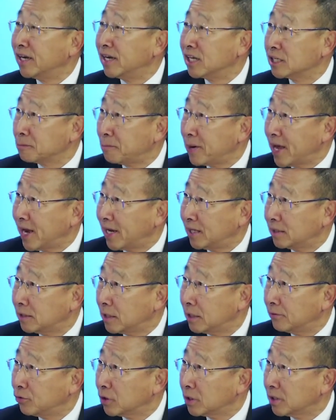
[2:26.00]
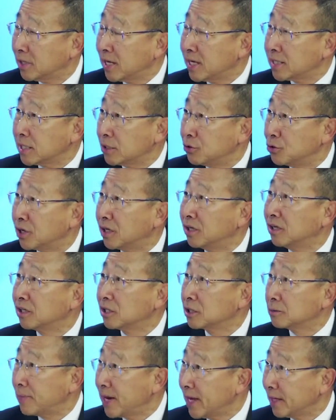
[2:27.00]
explain and what are the assets you cannot
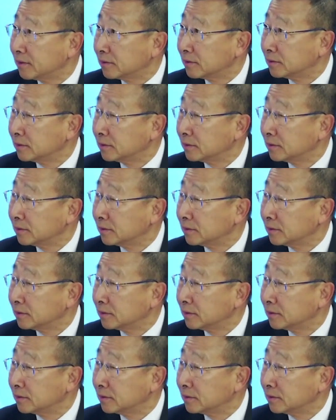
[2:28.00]
explain.